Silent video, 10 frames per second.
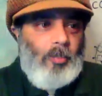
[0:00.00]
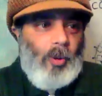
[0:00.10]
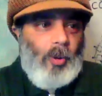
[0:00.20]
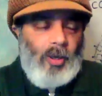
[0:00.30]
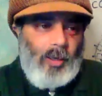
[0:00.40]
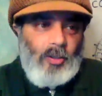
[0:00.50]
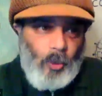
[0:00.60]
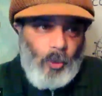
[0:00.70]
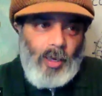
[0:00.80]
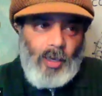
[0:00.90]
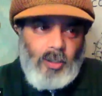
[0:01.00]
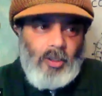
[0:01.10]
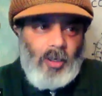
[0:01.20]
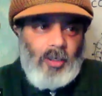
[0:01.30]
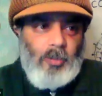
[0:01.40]
but do I get
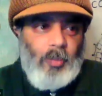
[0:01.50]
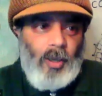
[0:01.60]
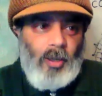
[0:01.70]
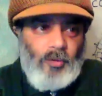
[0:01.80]
excited by it?